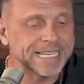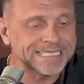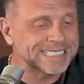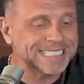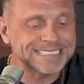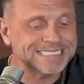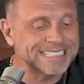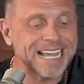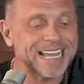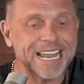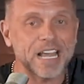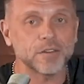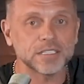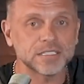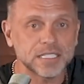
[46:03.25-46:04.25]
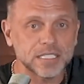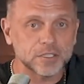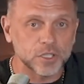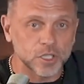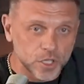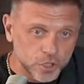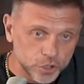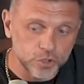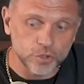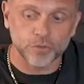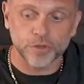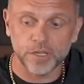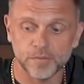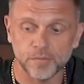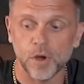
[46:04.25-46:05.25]
That's not how this is.
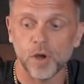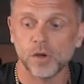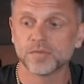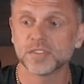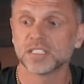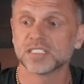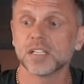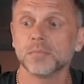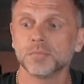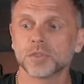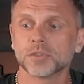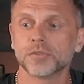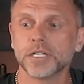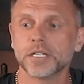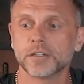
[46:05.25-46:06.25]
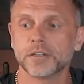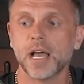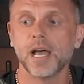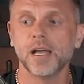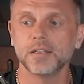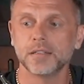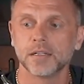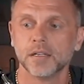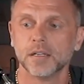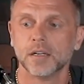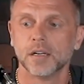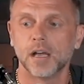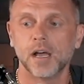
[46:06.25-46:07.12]
You're involved to some degree or not.